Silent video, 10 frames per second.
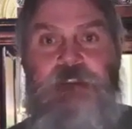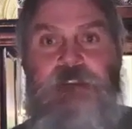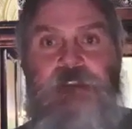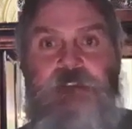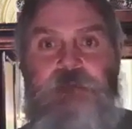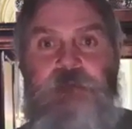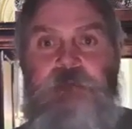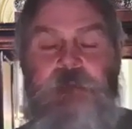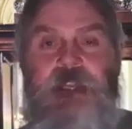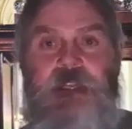And how
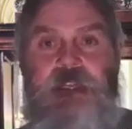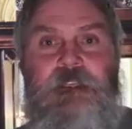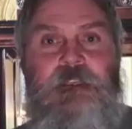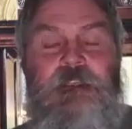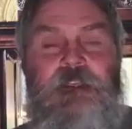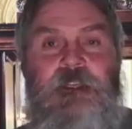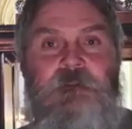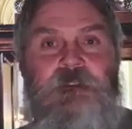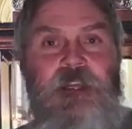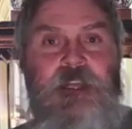does this
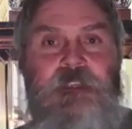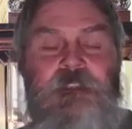man,